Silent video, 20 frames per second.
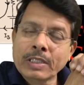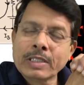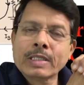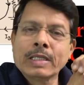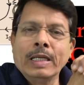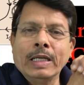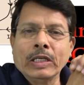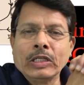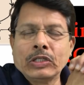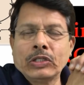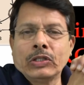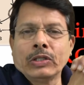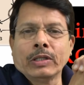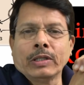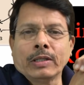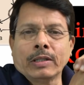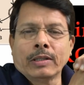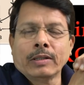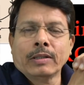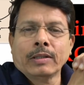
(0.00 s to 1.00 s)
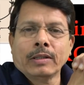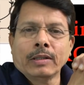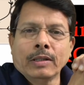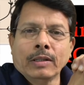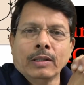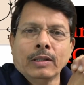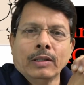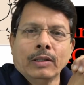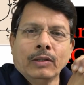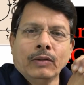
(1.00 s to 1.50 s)
lecture,
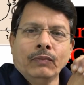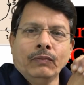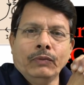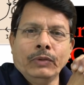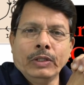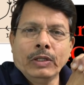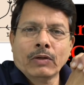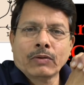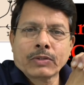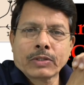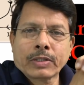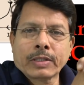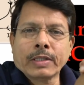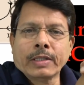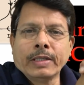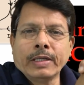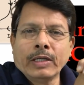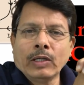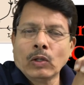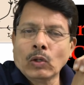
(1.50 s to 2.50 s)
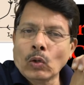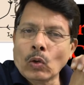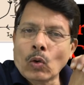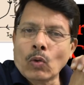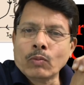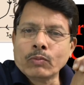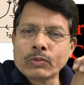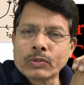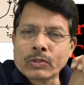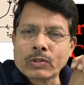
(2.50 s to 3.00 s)
we have studied
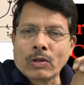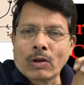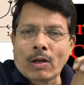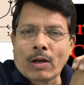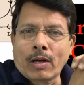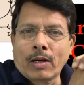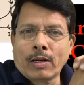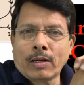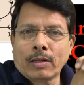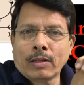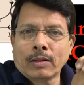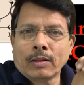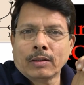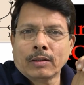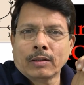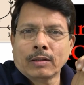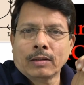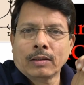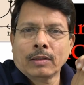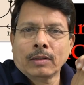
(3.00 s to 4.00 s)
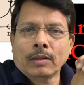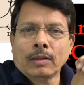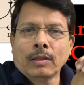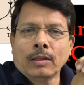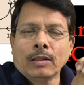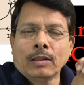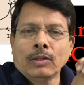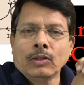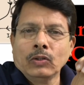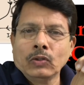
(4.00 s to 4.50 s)
Ohm's law.
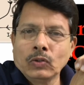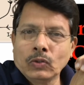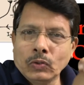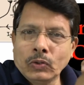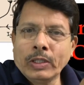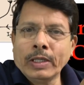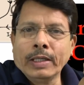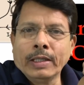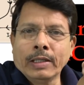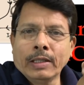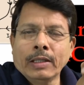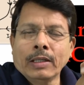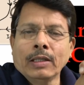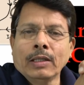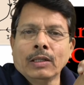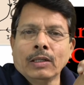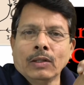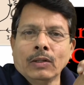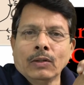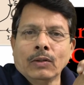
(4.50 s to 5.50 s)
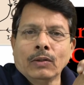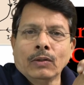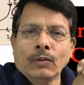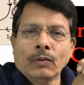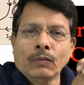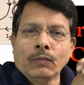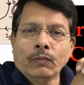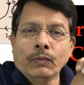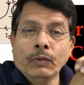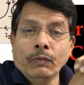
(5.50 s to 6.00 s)
Today,
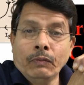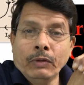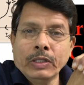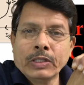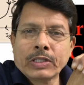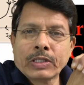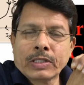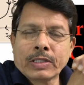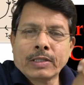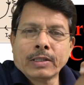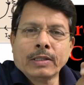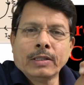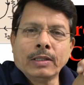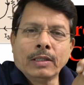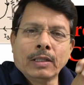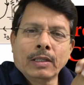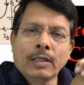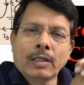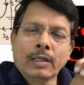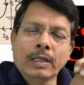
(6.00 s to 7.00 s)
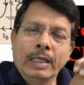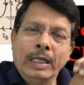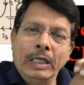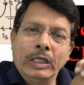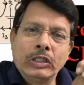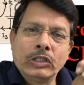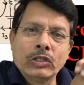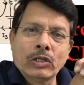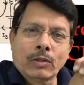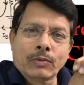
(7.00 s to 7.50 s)
we will study
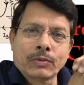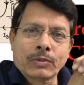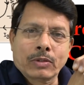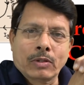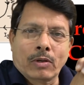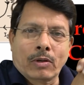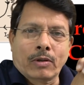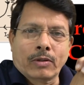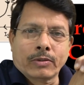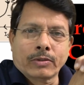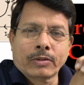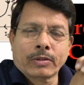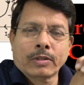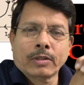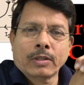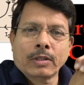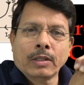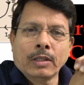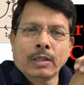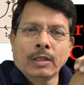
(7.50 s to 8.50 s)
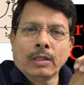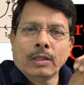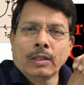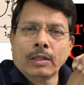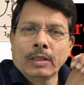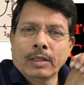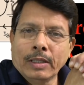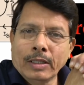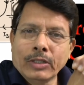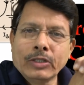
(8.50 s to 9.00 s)
Kirchhoff's laws.
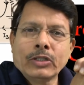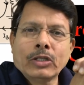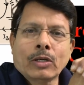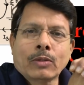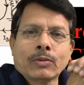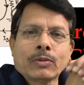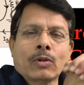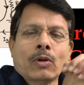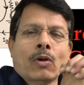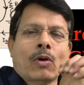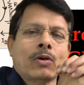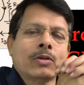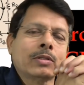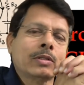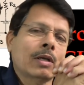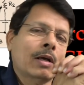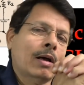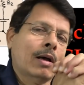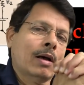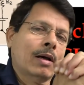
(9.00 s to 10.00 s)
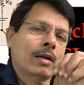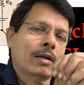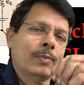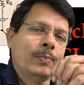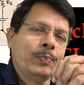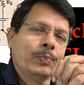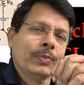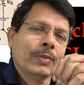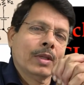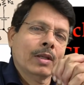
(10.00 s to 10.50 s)
Kirchhoff's laws are
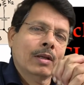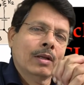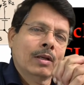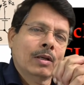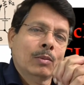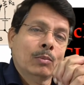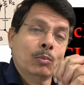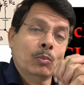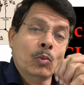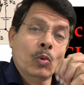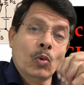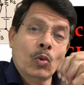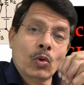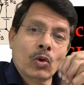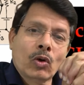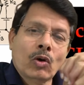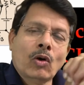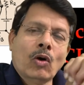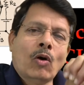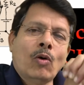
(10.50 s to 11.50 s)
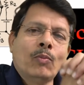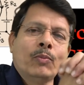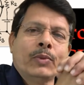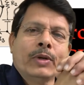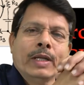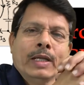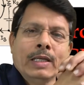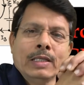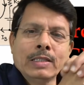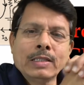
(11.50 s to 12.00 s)
more
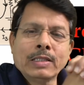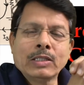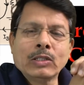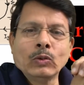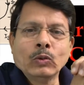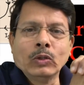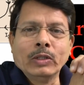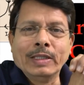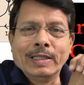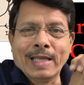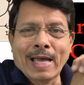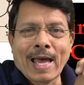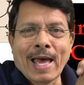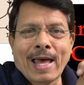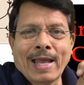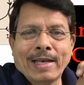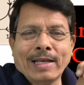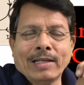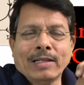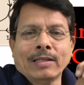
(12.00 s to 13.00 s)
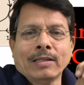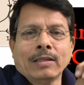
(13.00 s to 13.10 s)
comprehensive than